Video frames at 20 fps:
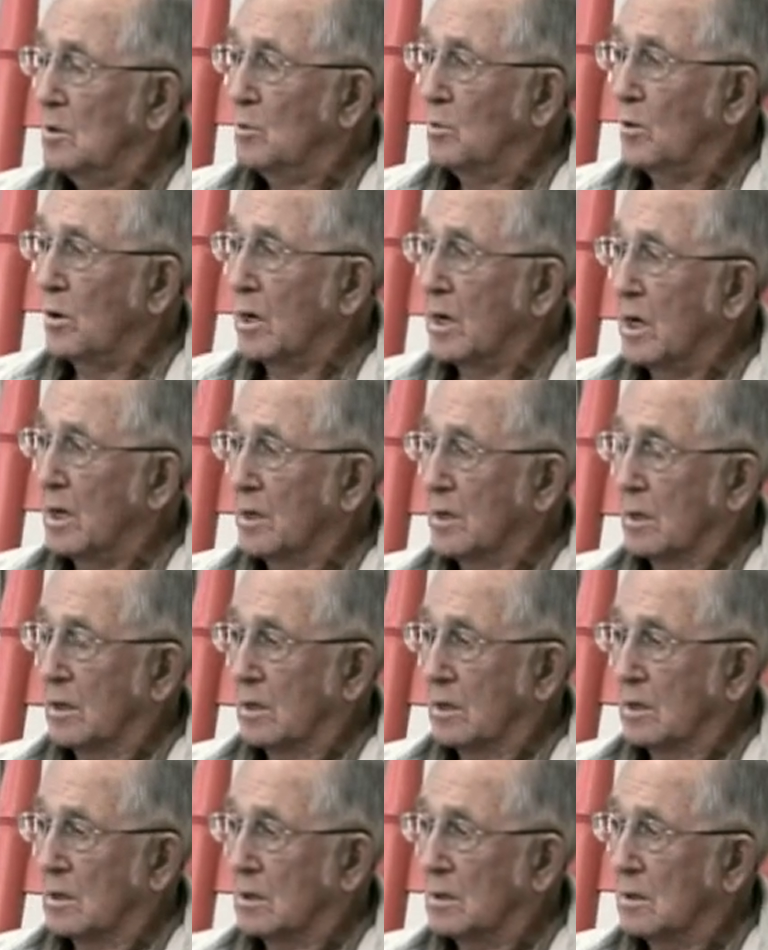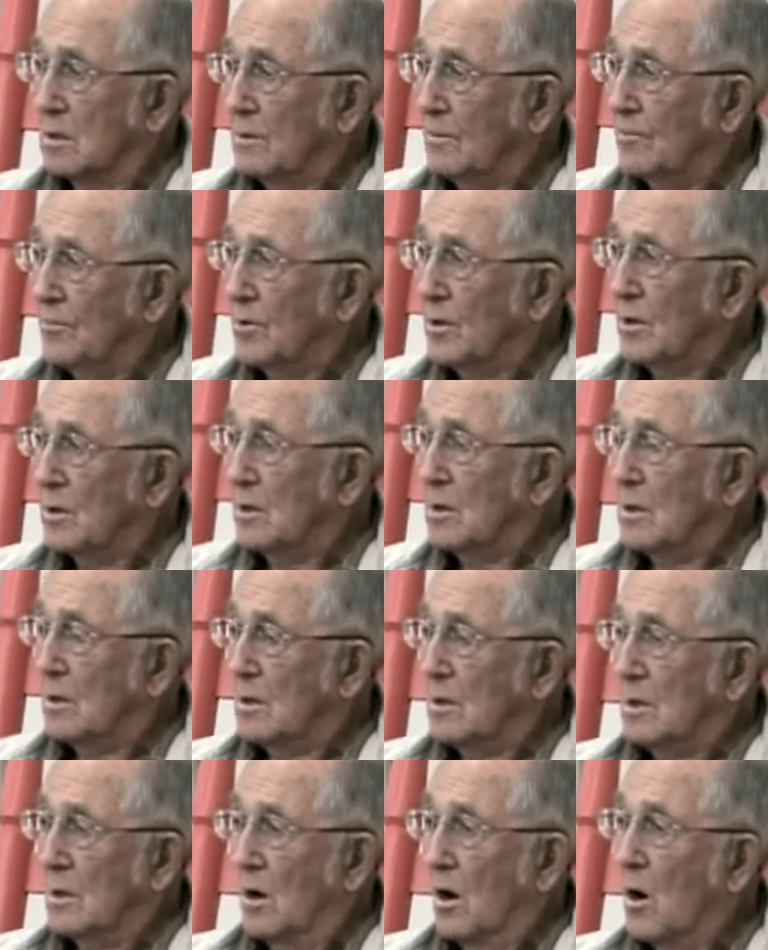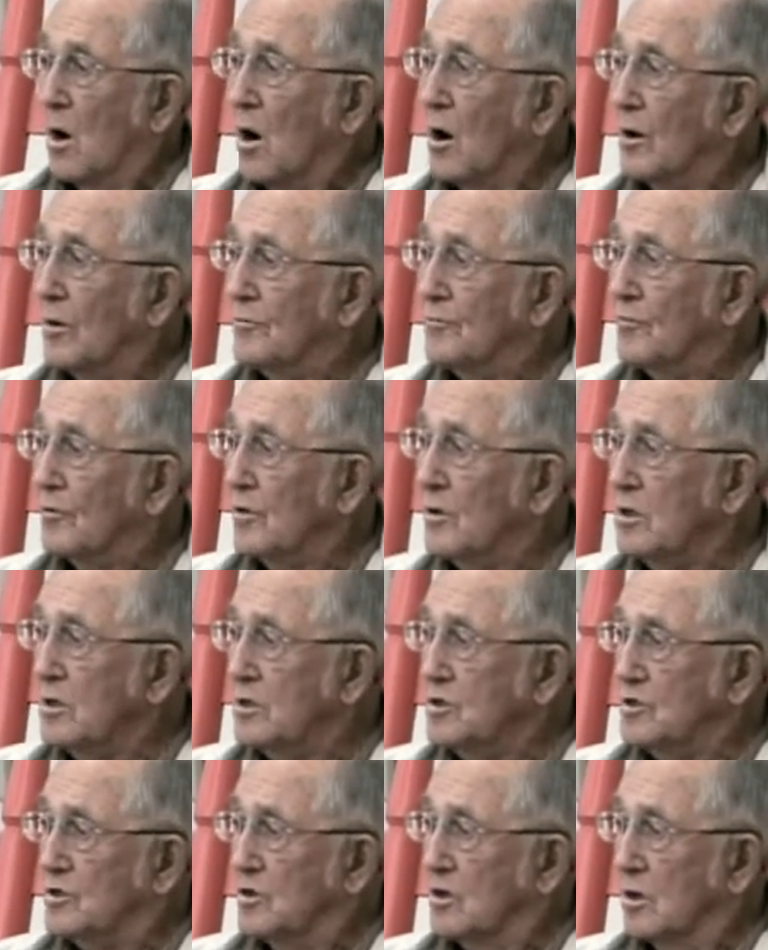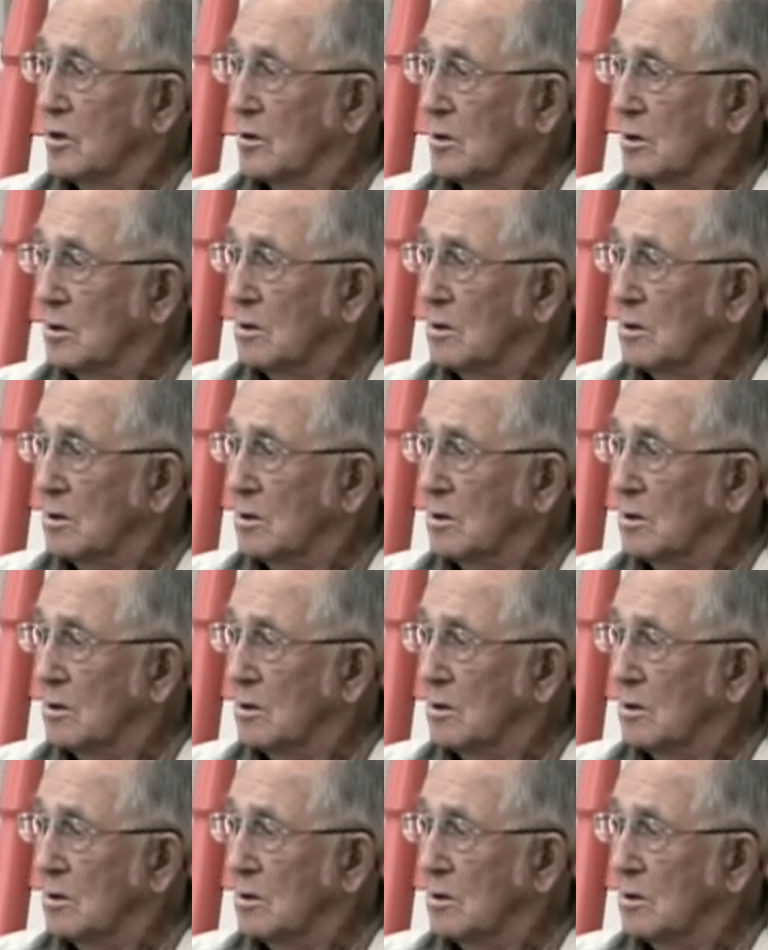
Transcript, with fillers: we had a uh, hard freeze year.